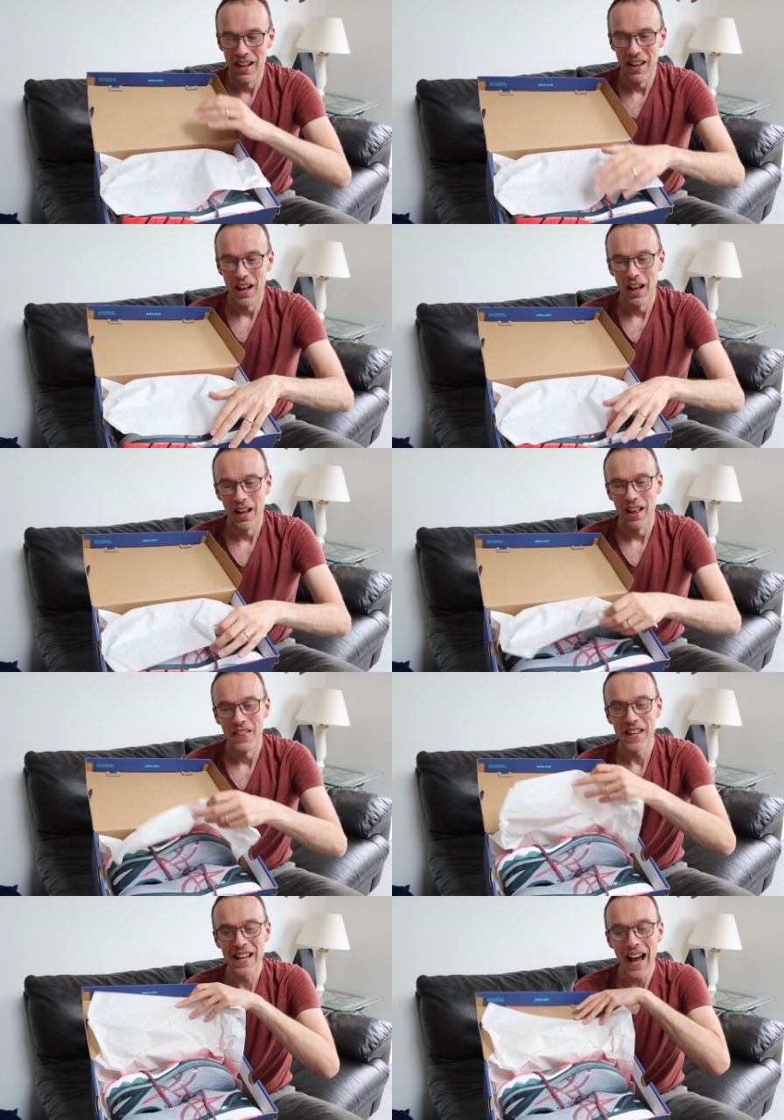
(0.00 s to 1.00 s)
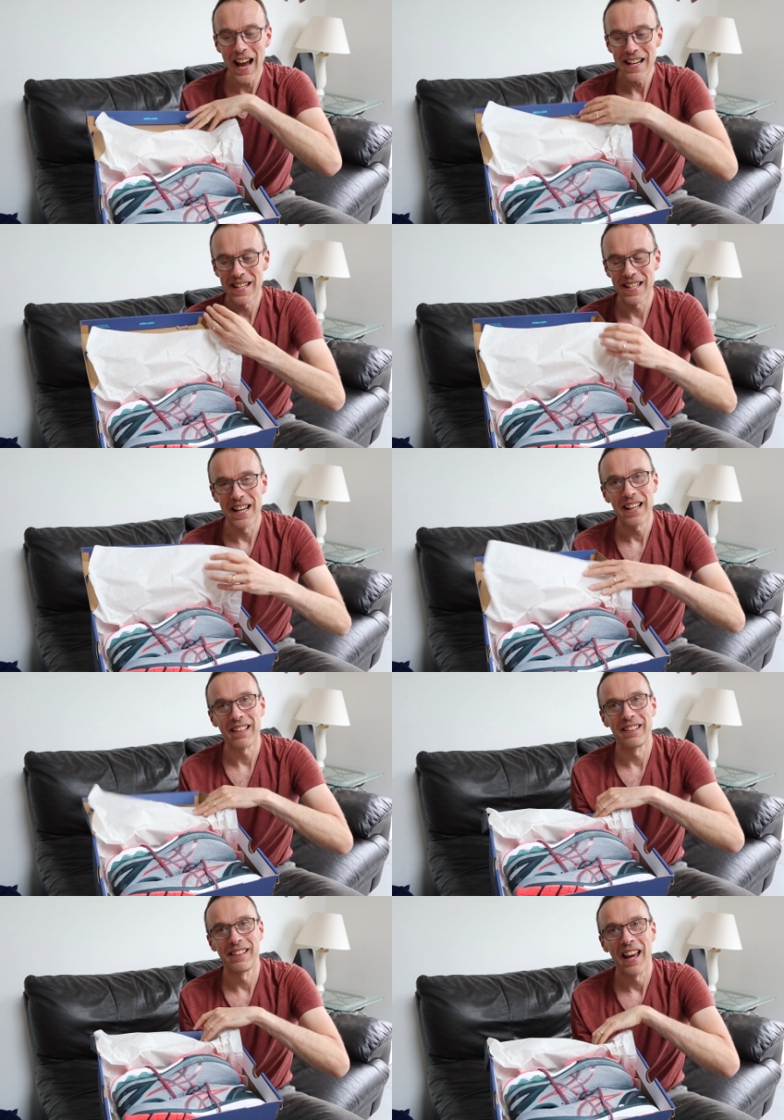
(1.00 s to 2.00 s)
The
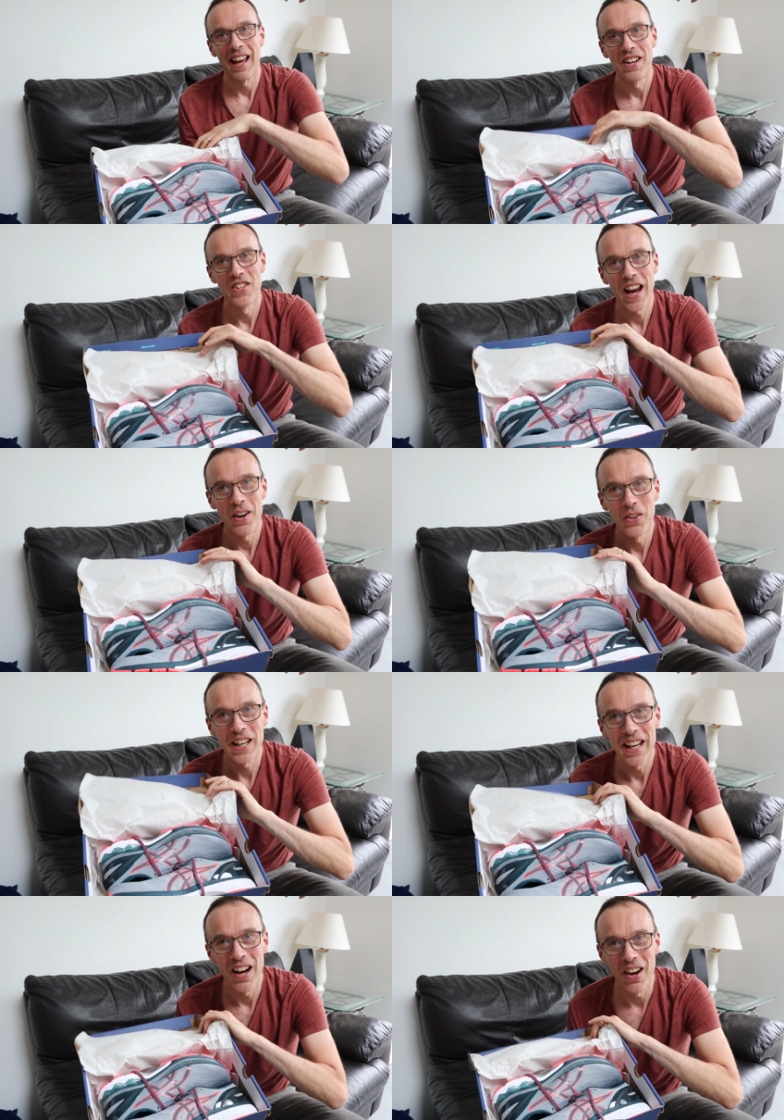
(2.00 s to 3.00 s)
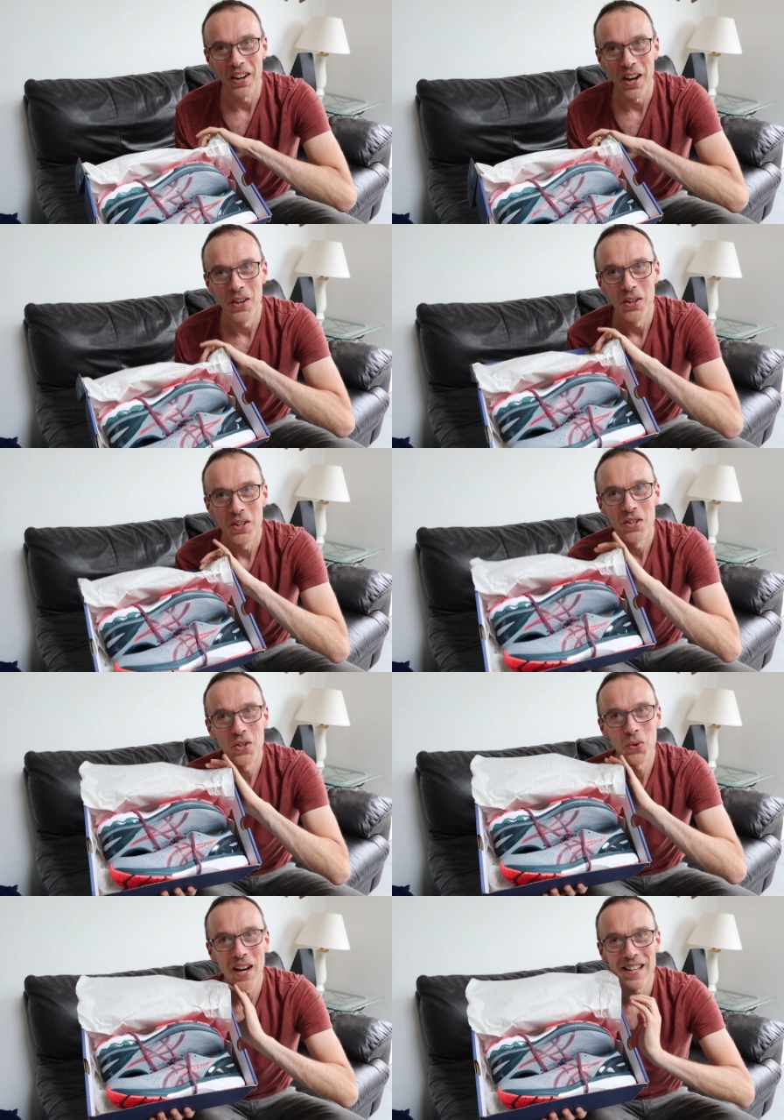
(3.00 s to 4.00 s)
Asics Gel Kayano
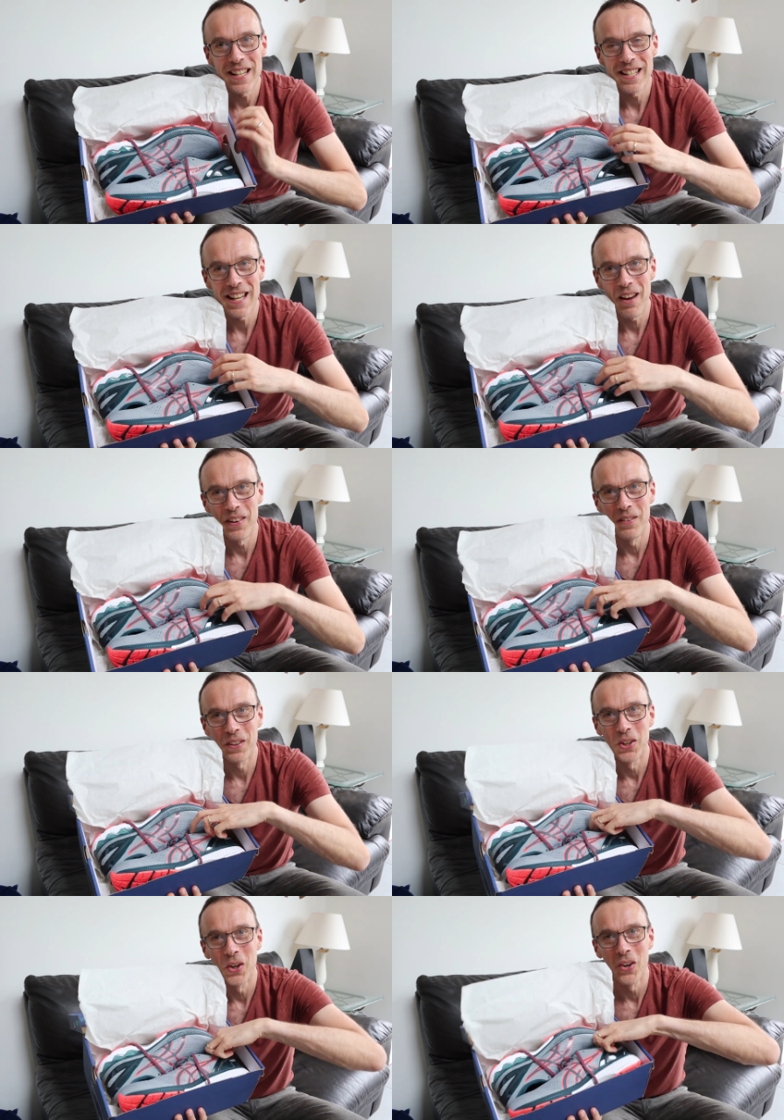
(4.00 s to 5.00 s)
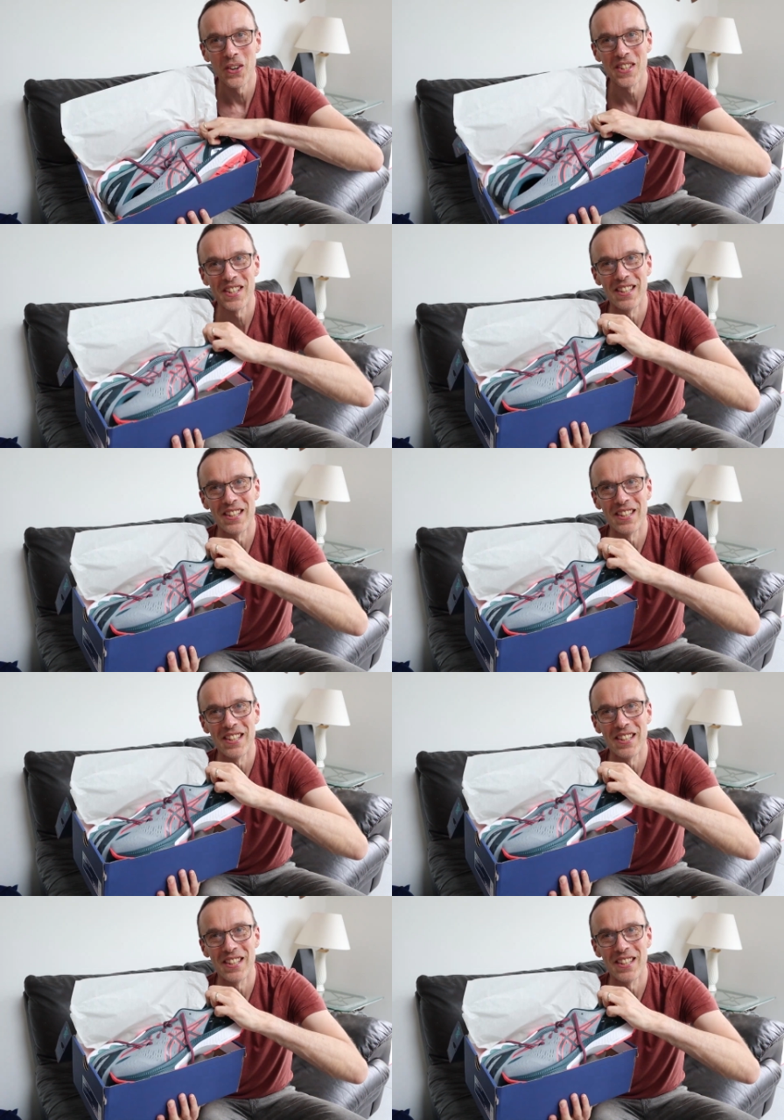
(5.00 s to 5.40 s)
27, of course.